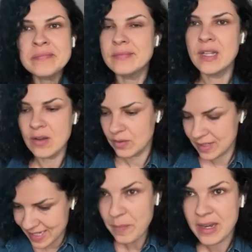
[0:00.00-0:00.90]
no, it's
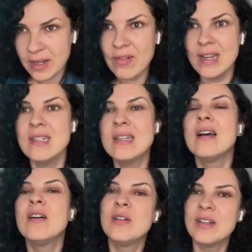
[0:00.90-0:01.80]
happening right
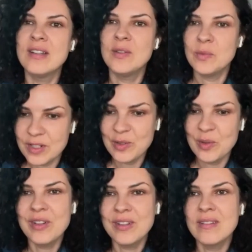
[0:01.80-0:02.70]
now. We are
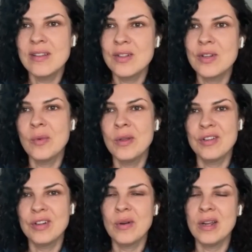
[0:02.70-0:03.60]
doing the
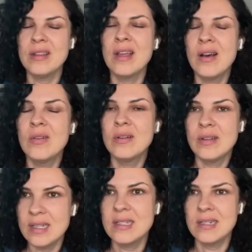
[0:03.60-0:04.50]
documentary right now
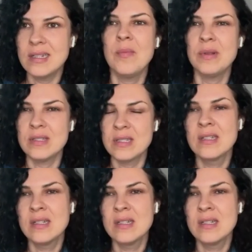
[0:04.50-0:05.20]
as it happens.